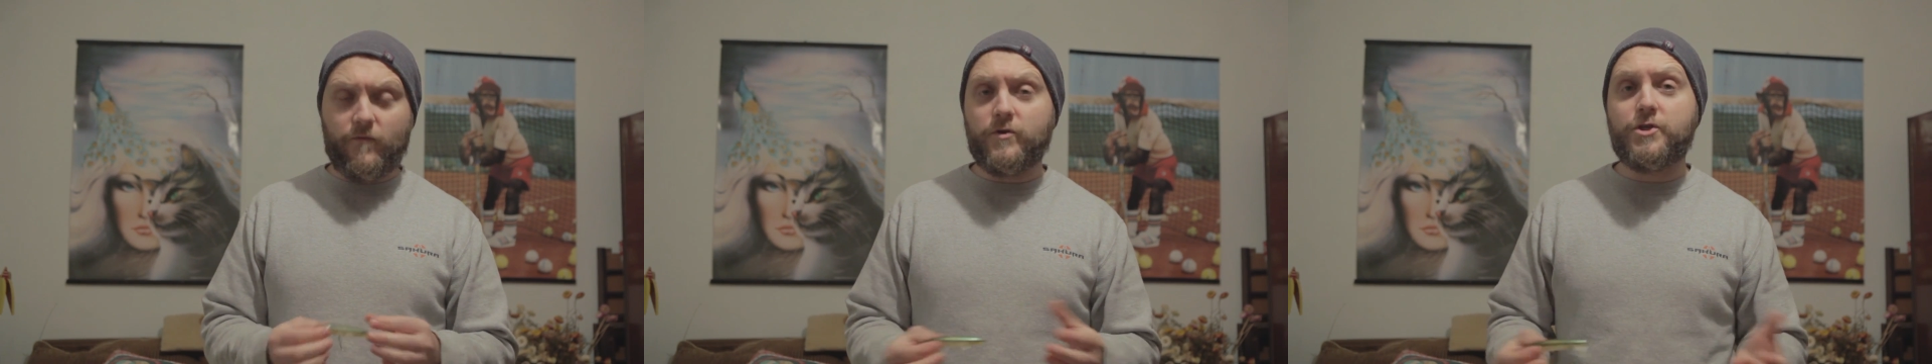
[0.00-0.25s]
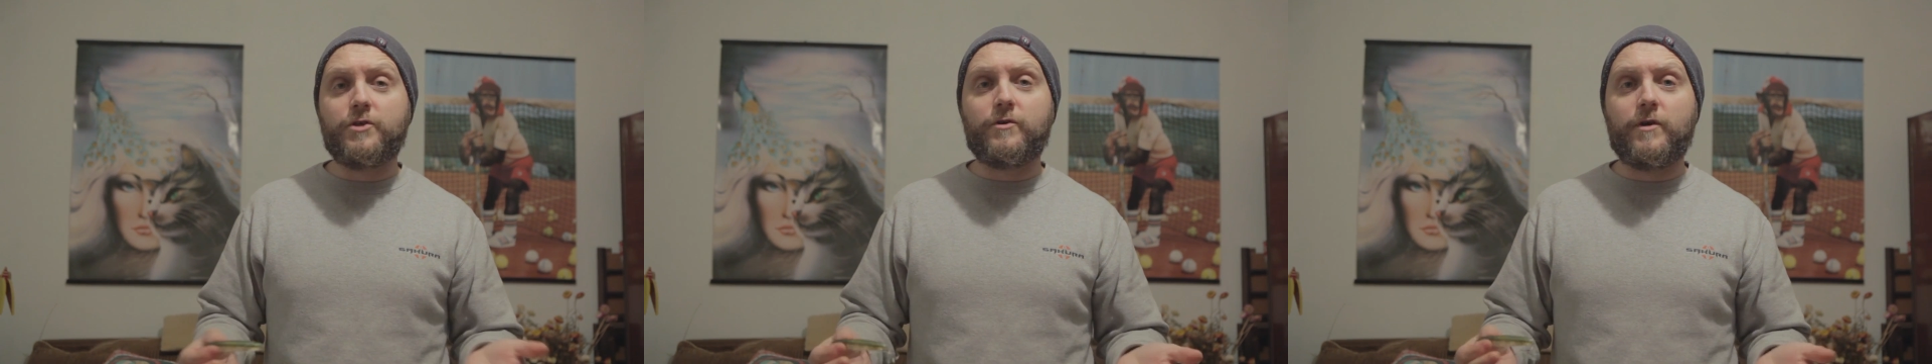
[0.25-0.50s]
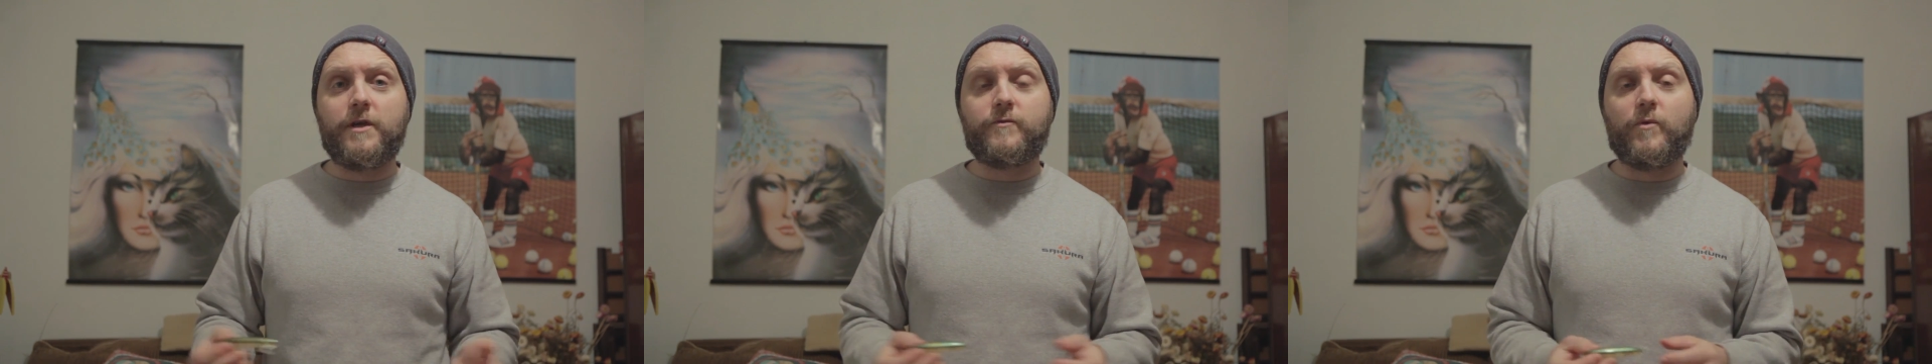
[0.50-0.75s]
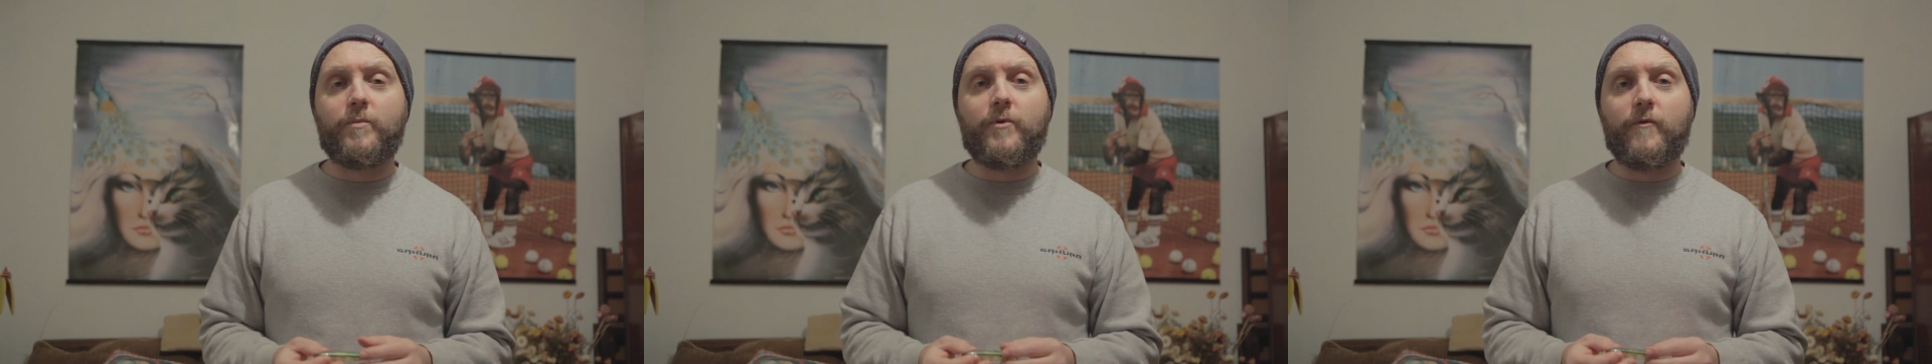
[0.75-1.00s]
For sure it
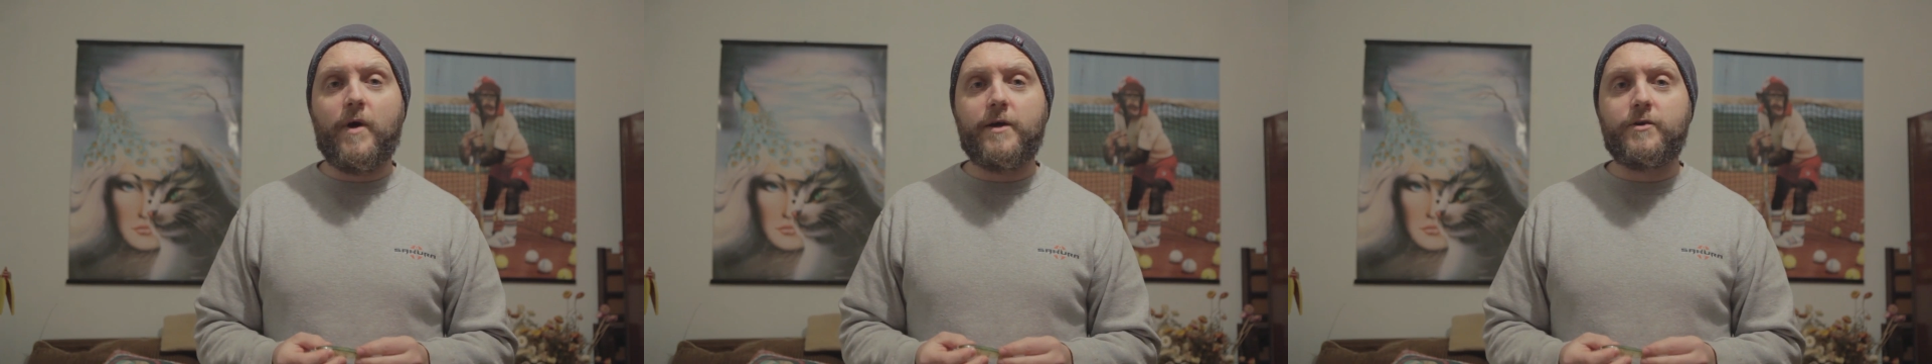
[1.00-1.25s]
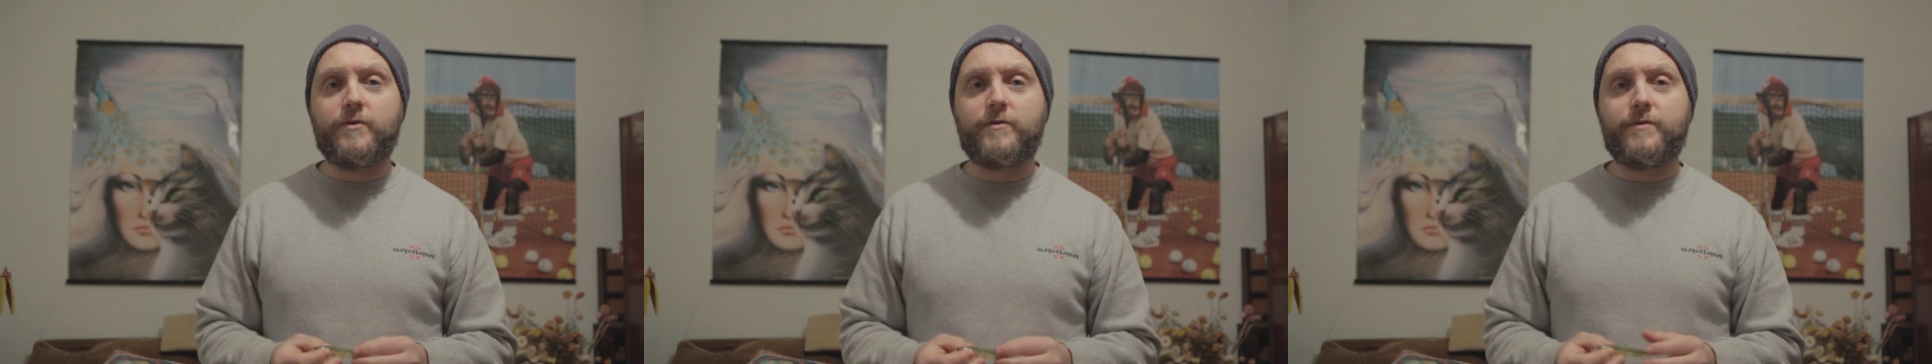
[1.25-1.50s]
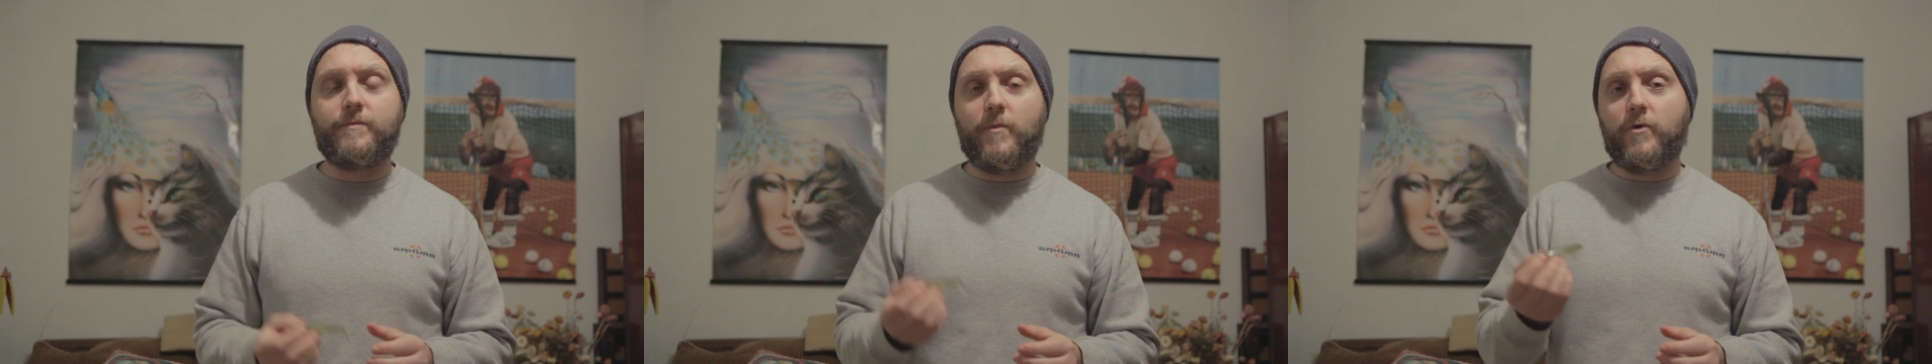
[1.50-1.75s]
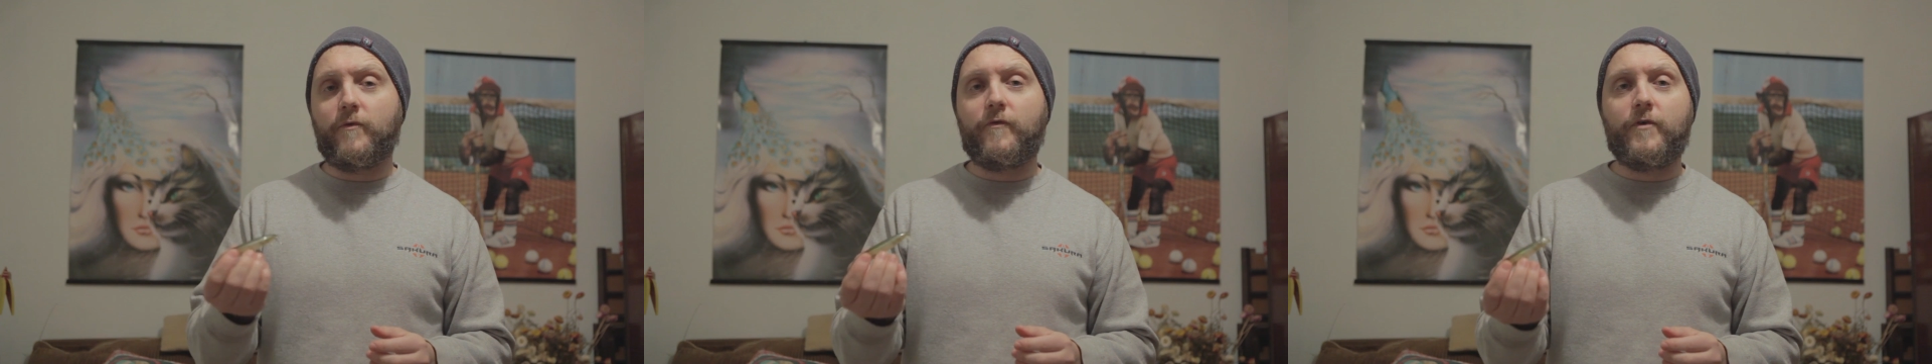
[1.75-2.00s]
will provide you
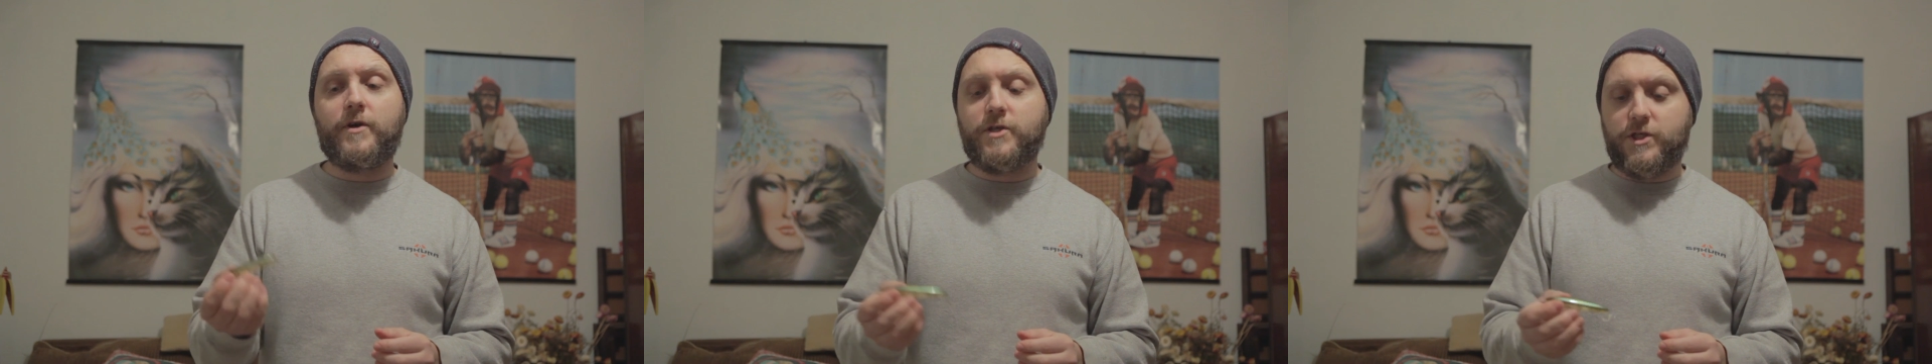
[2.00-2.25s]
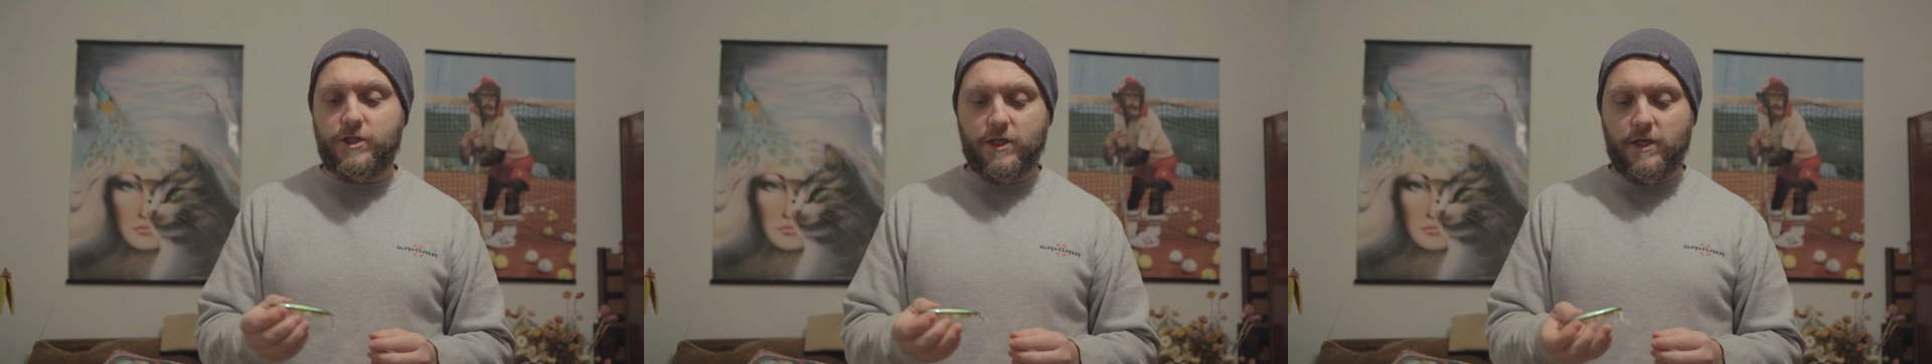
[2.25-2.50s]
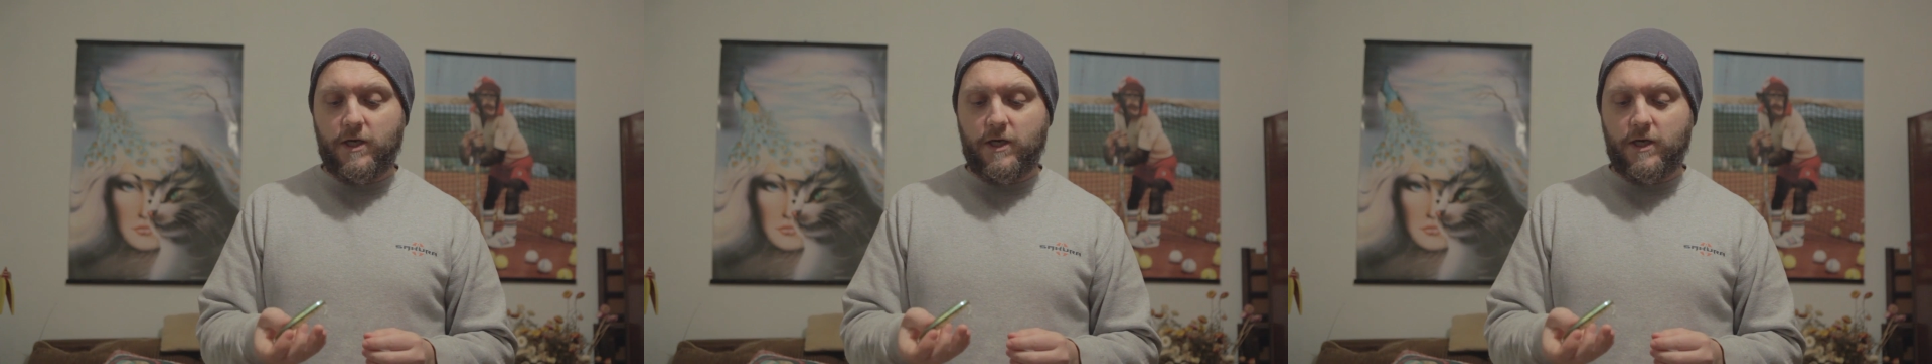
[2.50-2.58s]
more fish,